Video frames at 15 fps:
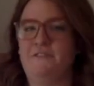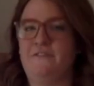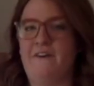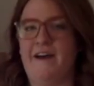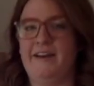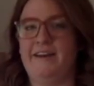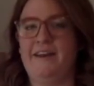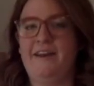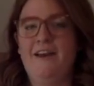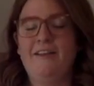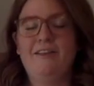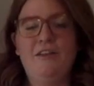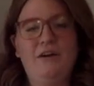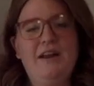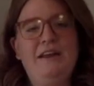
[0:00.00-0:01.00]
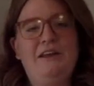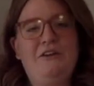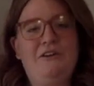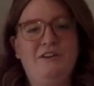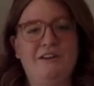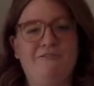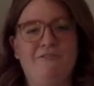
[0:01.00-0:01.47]
fun looking at
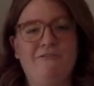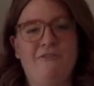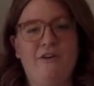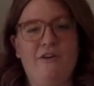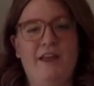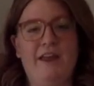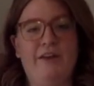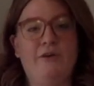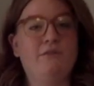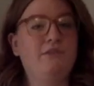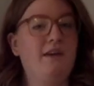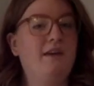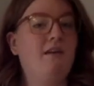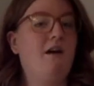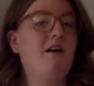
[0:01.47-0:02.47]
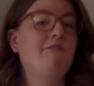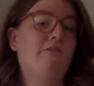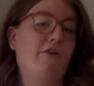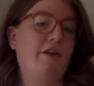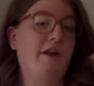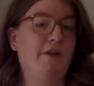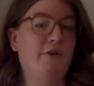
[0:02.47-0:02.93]
our different volcanoes in our
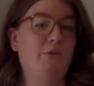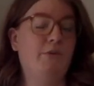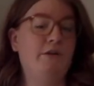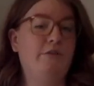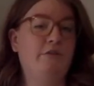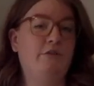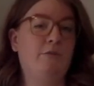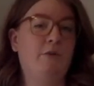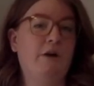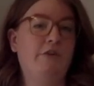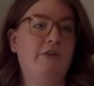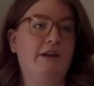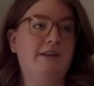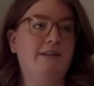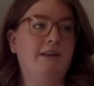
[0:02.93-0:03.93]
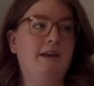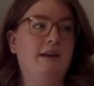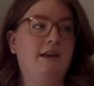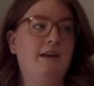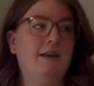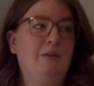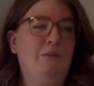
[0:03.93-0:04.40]
volcano research project.
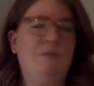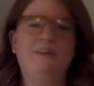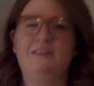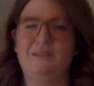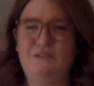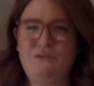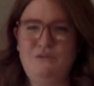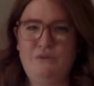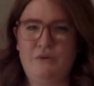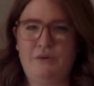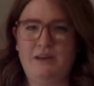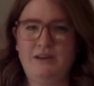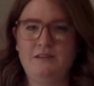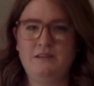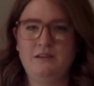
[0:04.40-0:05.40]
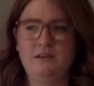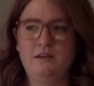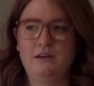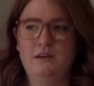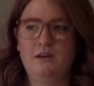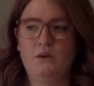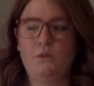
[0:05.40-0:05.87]
But did you notice?
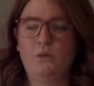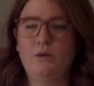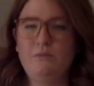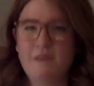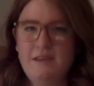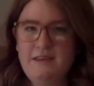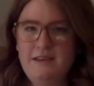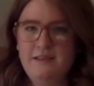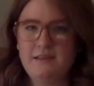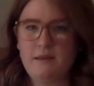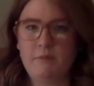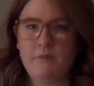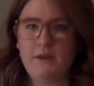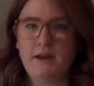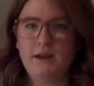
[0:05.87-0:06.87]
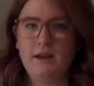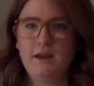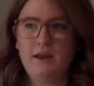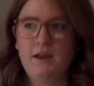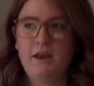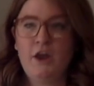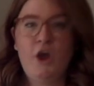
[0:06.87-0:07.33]
We're missing something.
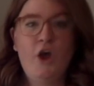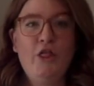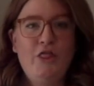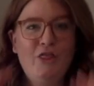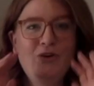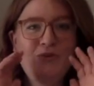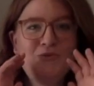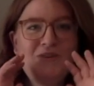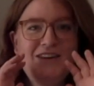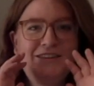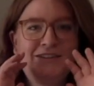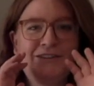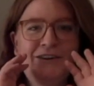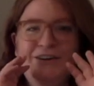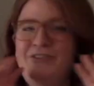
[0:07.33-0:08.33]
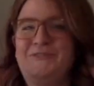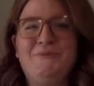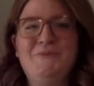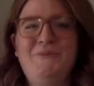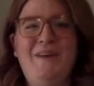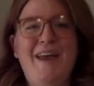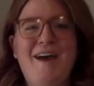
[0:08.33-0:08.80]
The research!
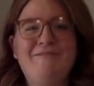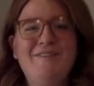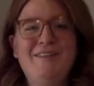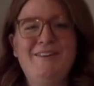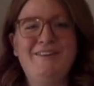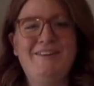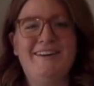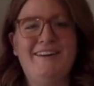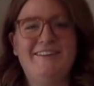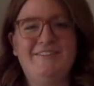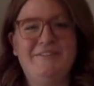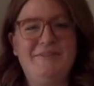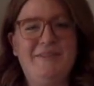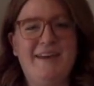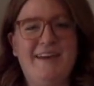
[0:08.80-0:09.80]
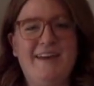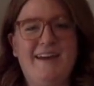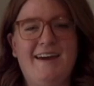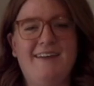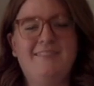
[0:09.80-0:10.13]
We haven't learned how to do that yet.